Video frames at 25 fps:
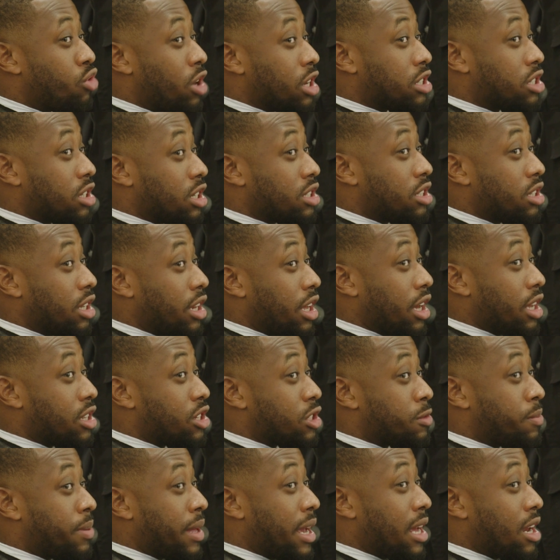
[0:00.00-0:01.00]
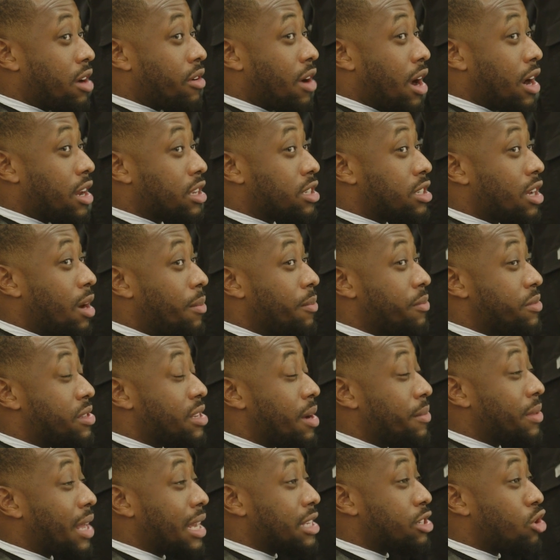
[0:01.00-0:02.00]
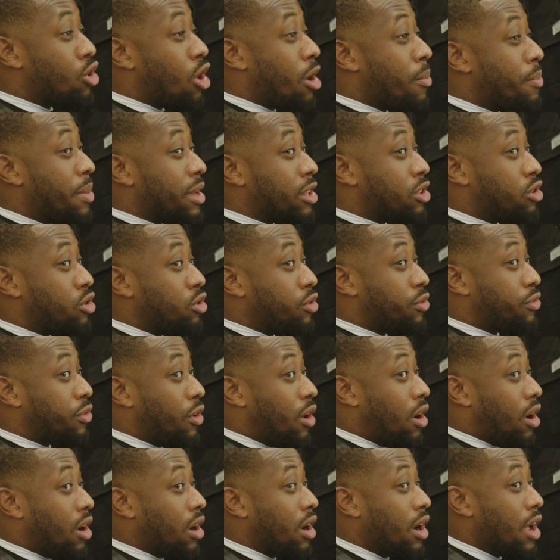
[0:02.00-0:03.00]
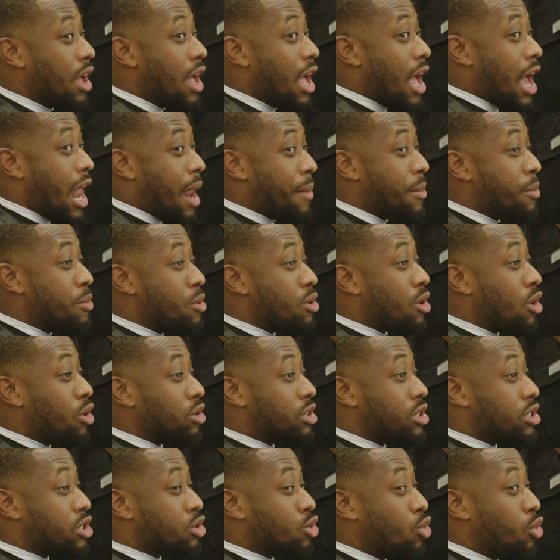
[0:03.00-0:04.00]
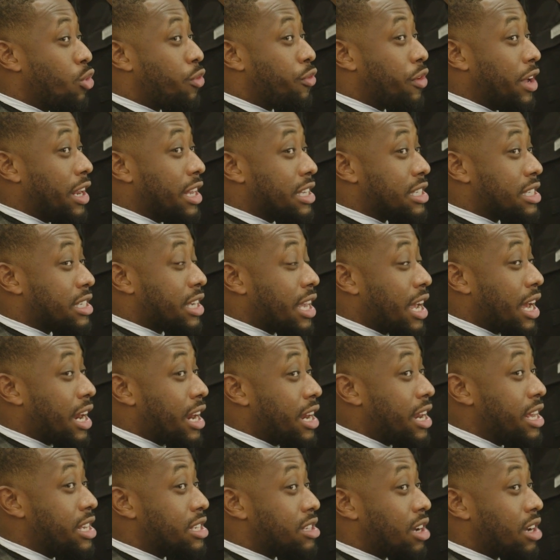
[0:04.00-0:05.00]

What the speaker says: would rush us, innit, just playing around, and sometimes it got a bit too far. And people go to school feeling scared, and